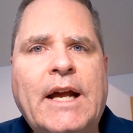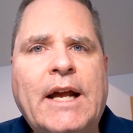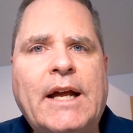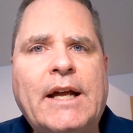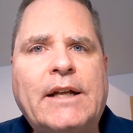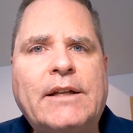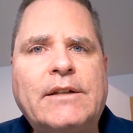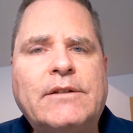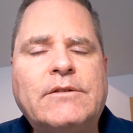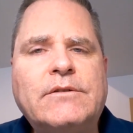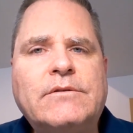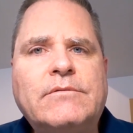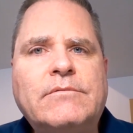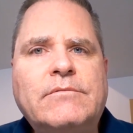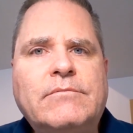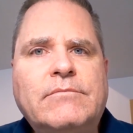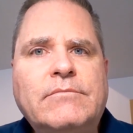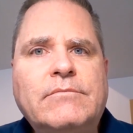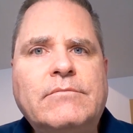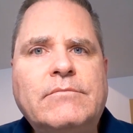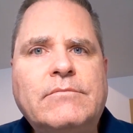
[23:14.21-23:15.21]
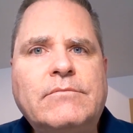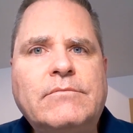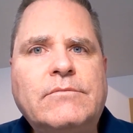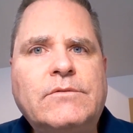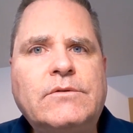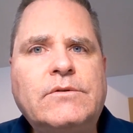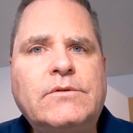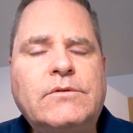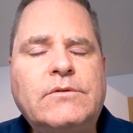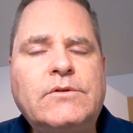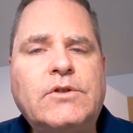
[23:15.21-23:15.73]
and
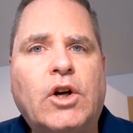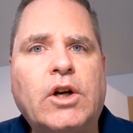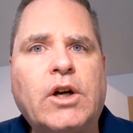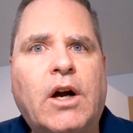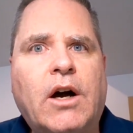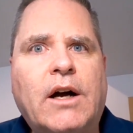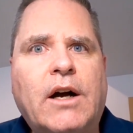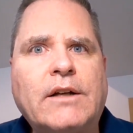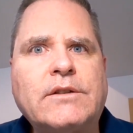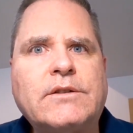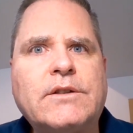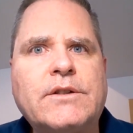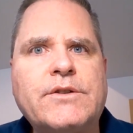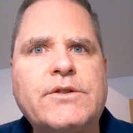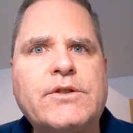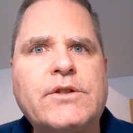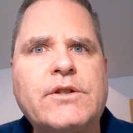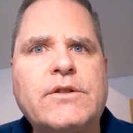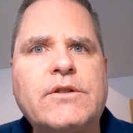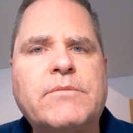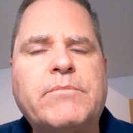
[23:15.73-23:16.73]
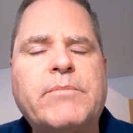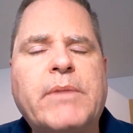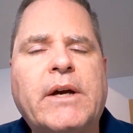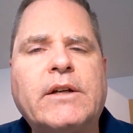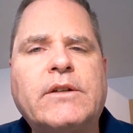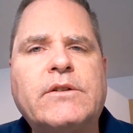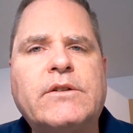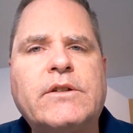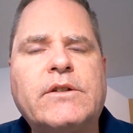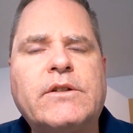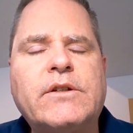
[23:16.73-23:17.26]
took hostages
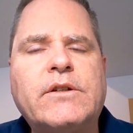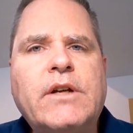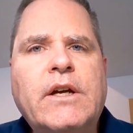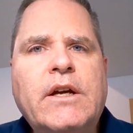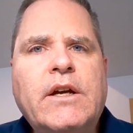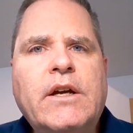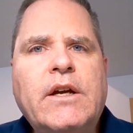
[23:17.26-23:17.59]
back to